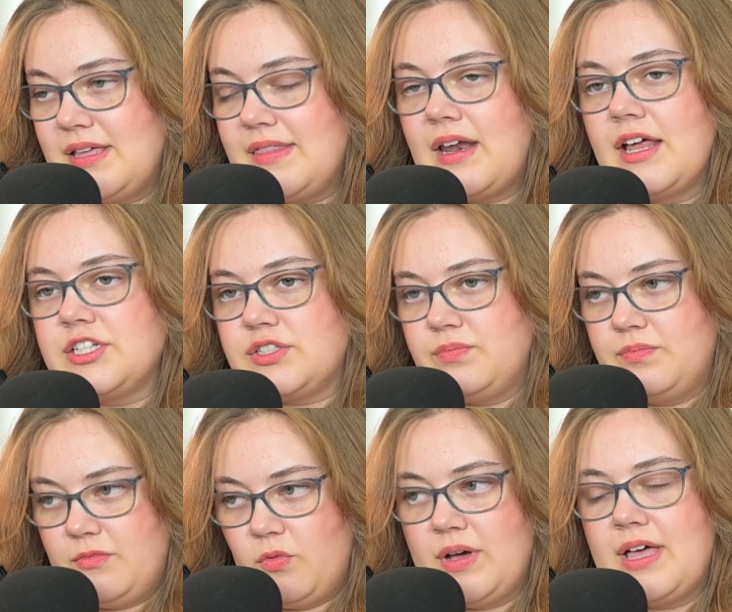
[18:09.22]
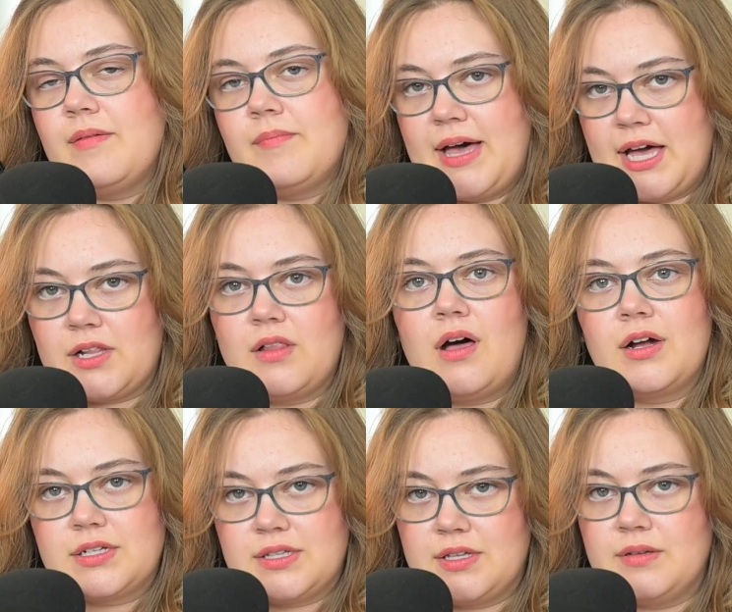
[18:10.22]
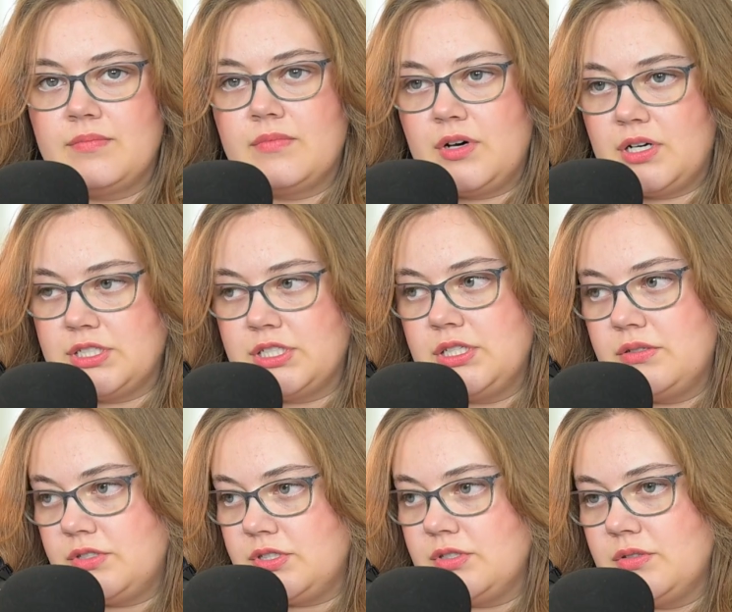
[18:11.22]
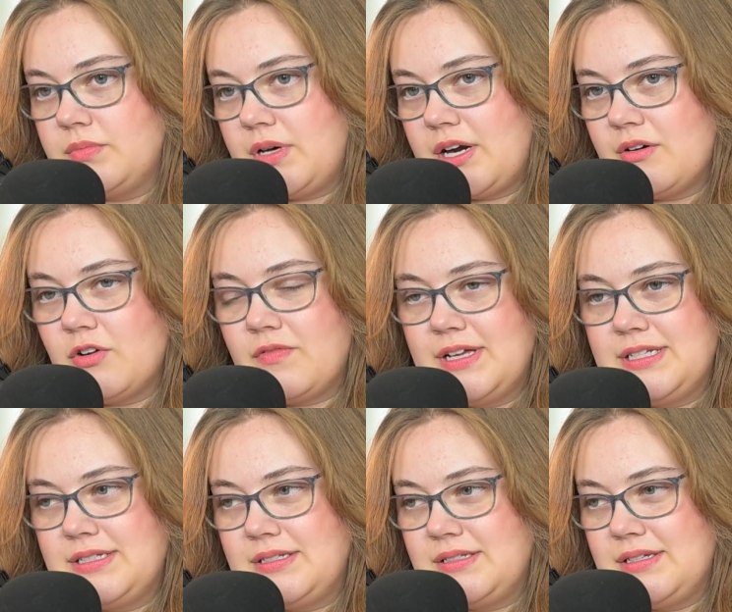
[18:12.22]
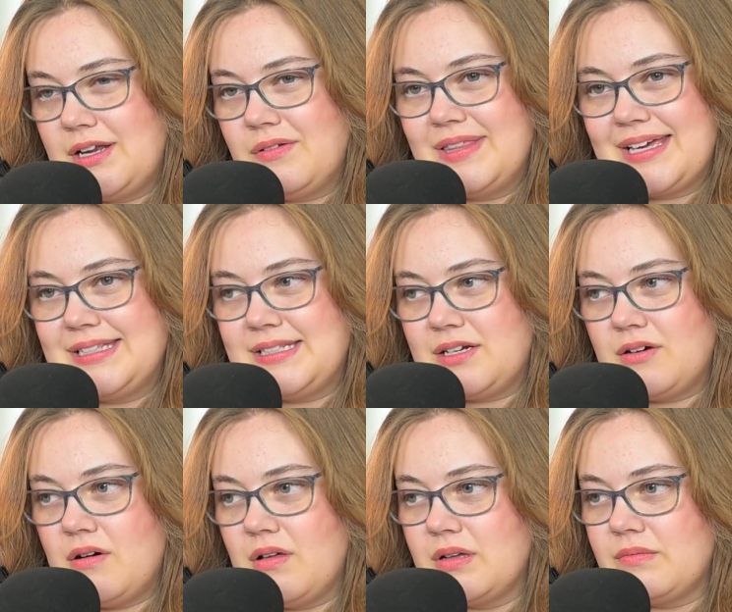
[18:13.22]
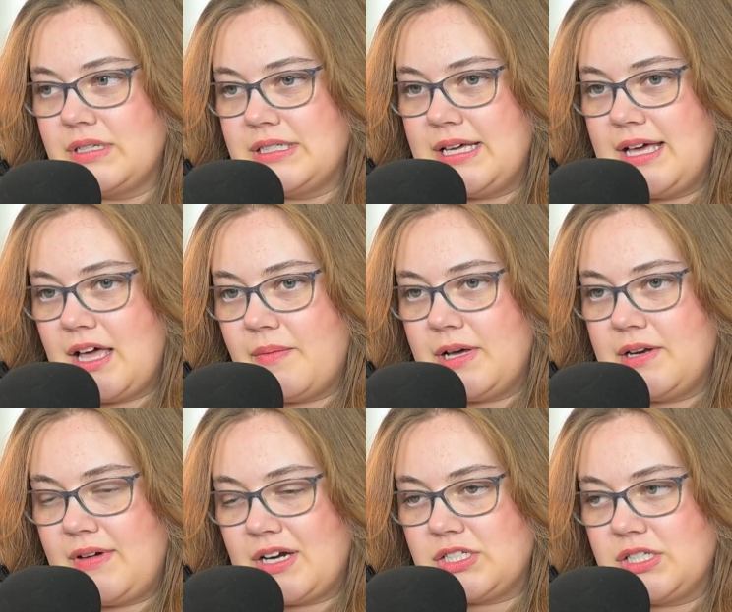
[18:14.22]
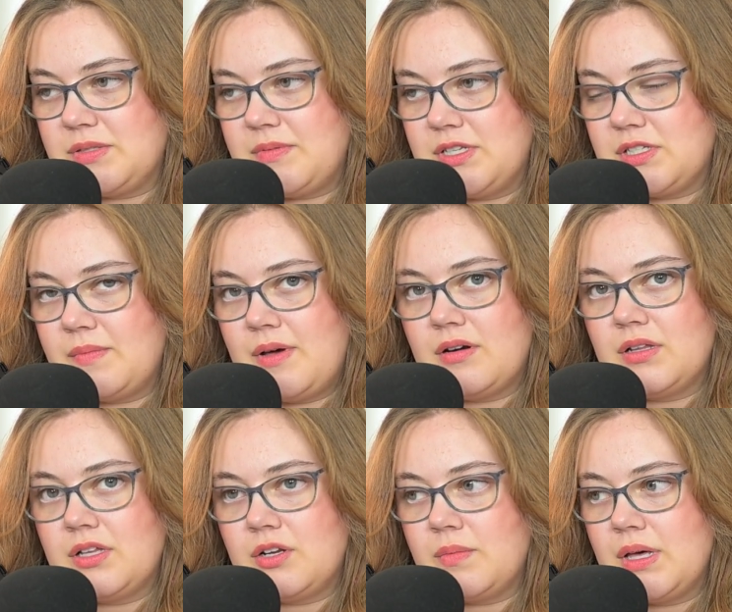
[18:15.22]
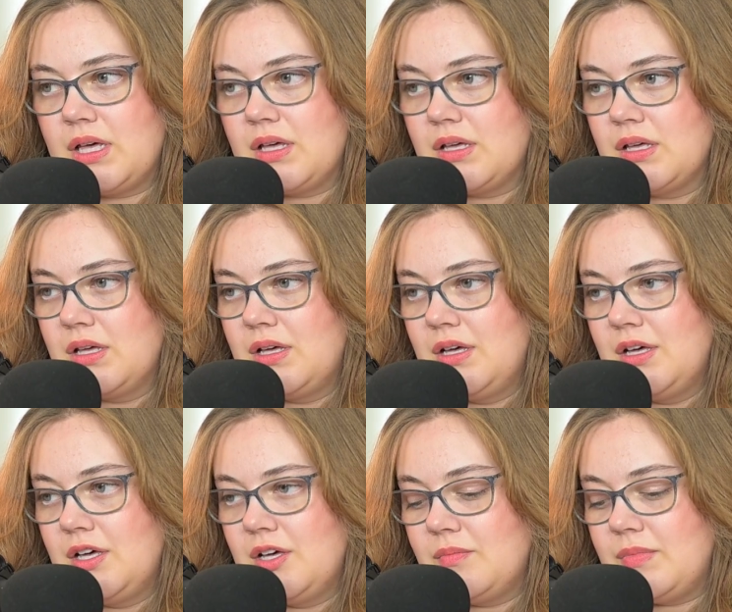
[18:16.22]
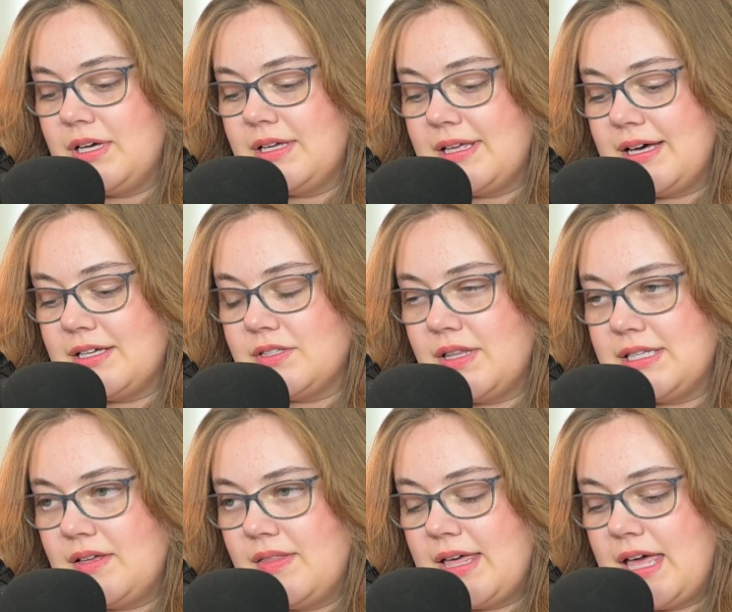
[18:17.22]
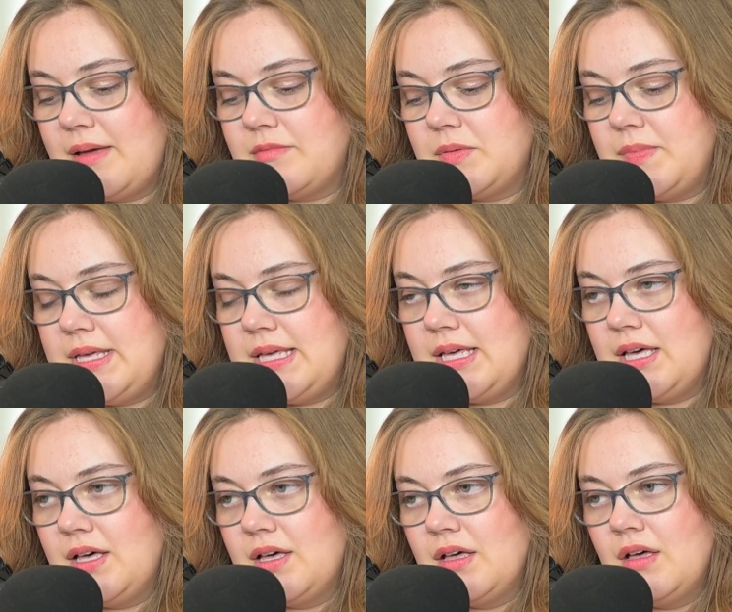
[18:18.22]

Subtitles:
and then I just went and backlogged them onto YouTube. I don't think I did it all in one day. I might have actually spaced them out a little bit. But yeah, so that's how they came to be